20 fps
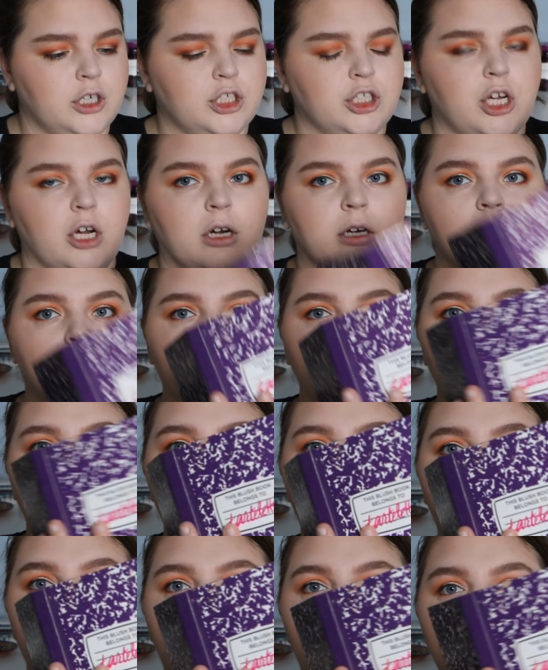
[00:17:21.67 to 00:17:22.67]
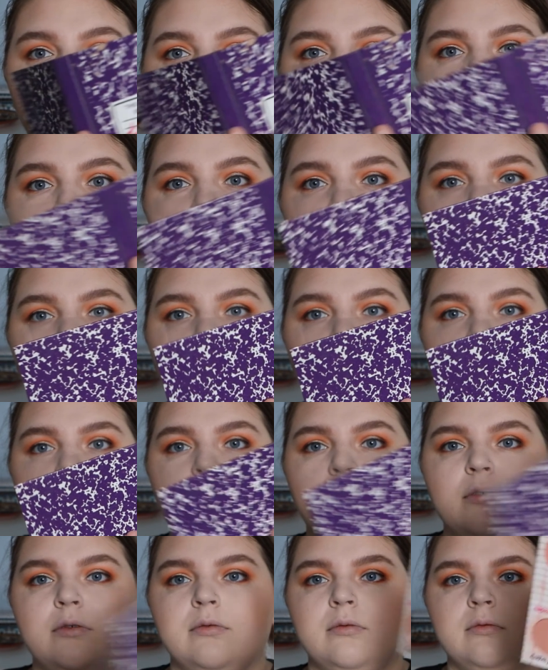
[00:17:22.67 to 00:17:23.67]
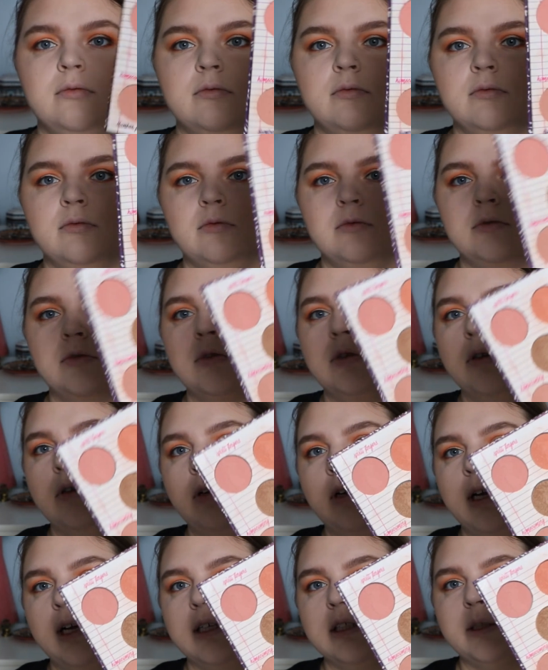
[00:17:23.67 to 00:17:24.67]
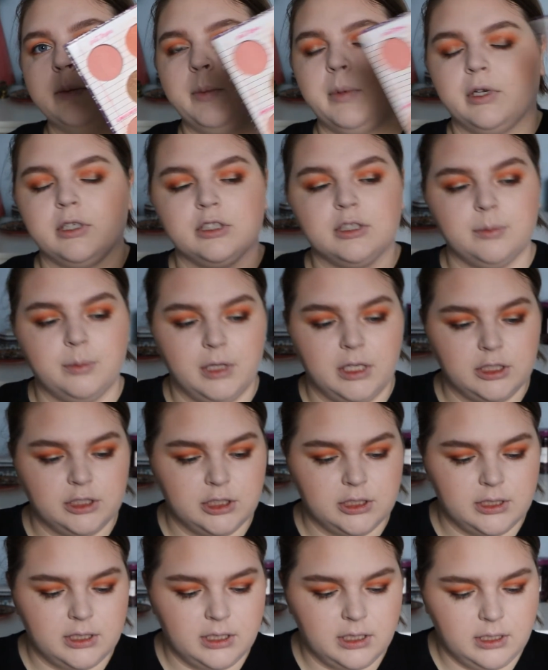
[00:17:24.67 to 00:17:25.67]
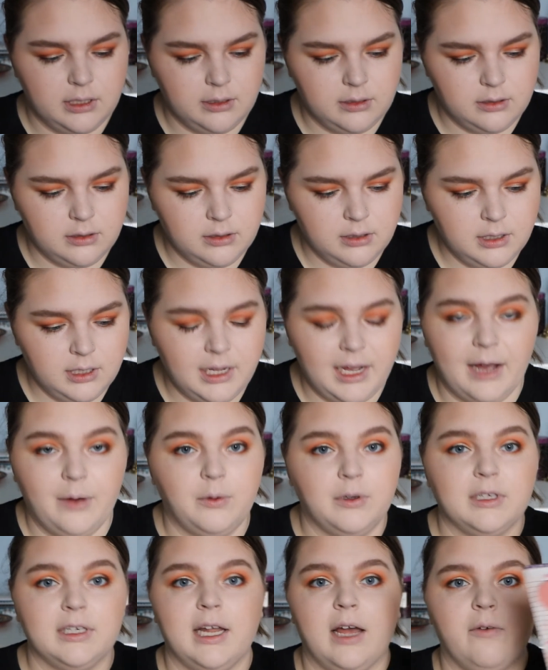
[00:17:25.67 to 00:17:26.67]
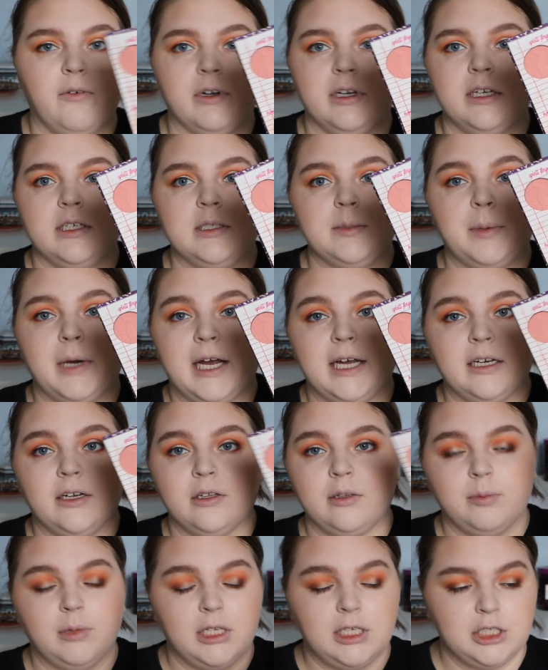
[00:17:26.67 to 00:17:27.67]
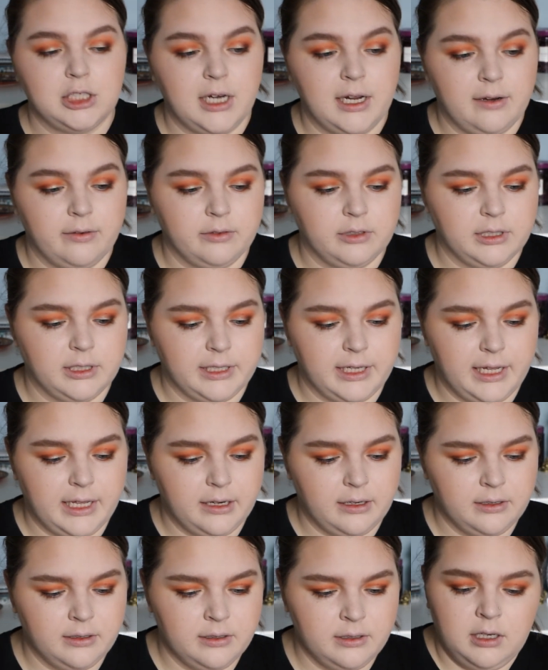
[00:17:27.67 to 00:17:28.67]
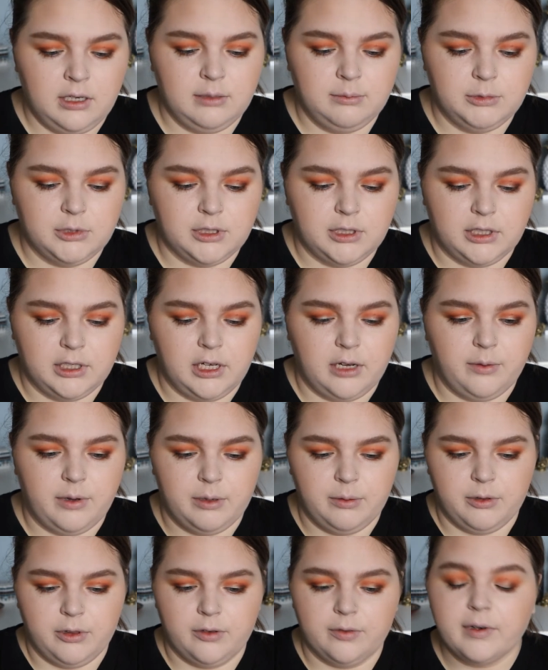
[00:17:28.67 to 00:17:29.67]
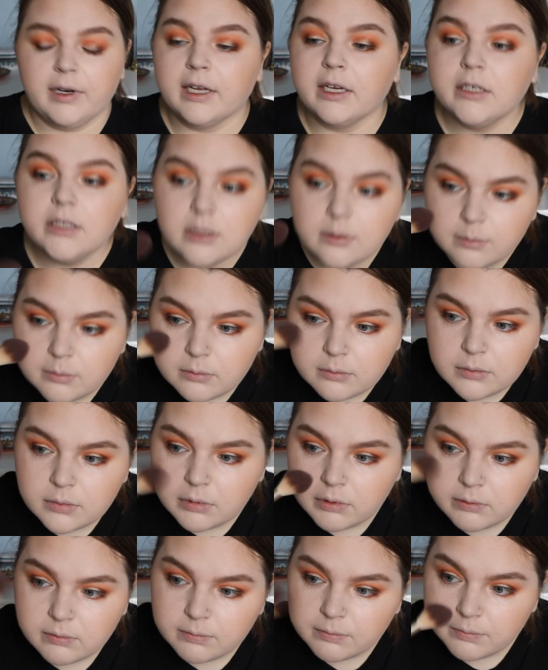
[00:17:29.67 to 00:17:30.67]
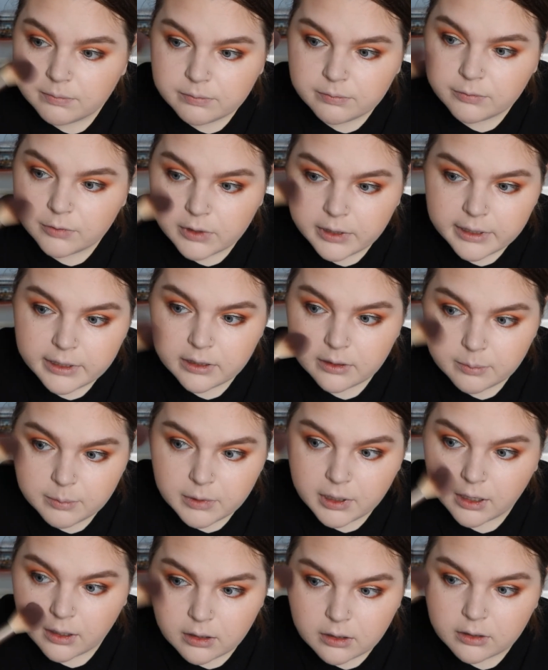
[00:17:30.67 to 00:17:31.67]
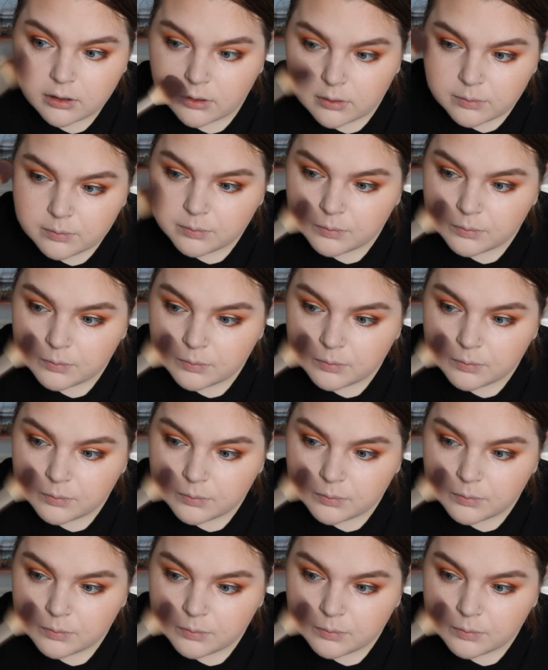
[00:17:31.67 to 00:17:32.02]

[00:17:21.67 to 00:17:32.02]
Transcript: Tartelette blush book though. There's a bunch of blushes in it. I would never need to buy another blush ever again. I'm just gonna go in with a random color.